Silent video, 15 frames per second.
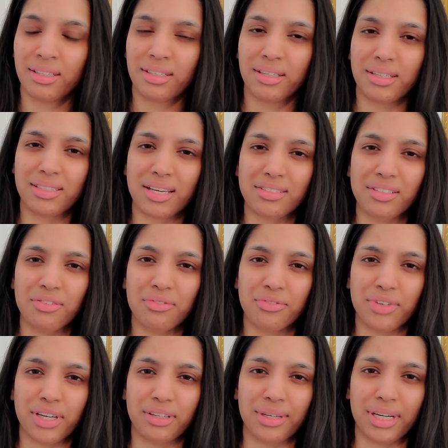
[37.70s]
it's actually
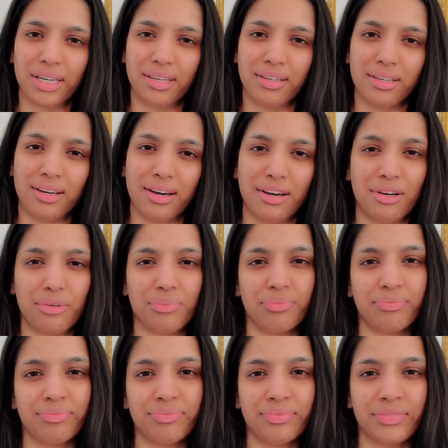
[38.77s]
very, I don't
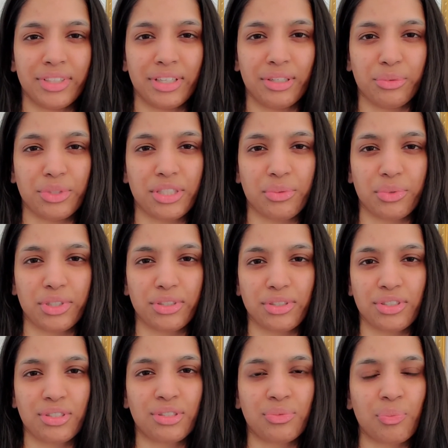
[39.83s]
know what's the word,
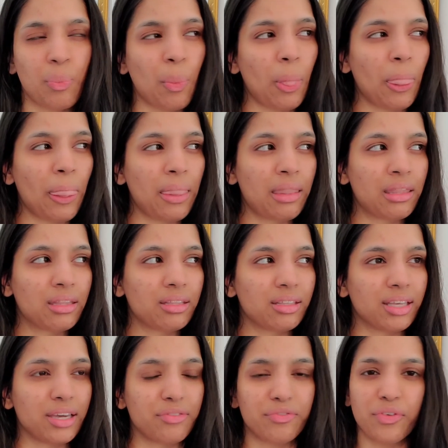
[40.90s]
it's
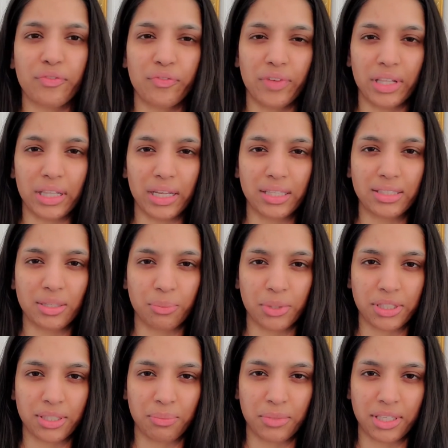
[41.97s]
like fulfilling to put
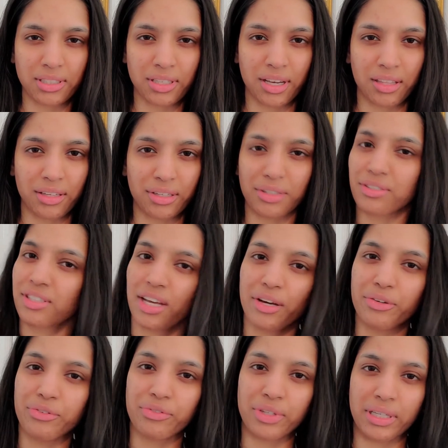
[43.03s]
something together
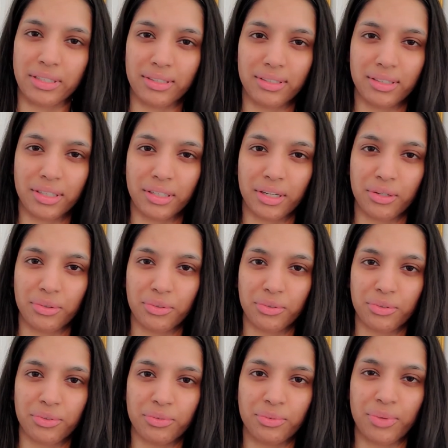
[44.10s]
yourself and, you know,
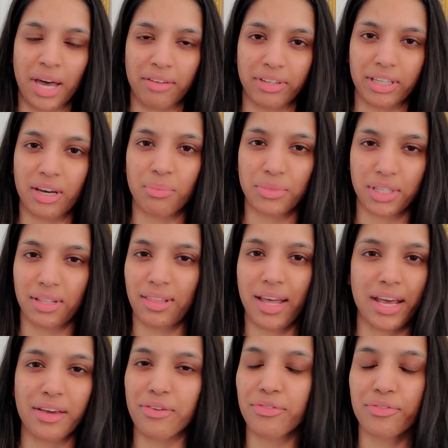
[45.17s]
have it come to
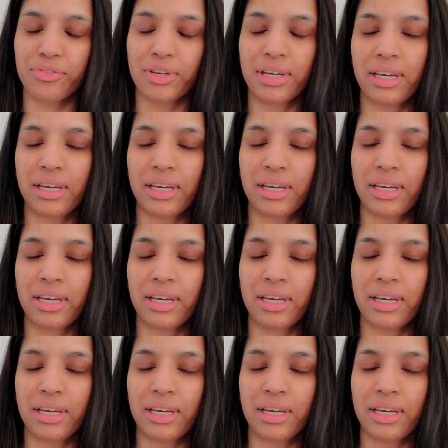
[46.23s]
life.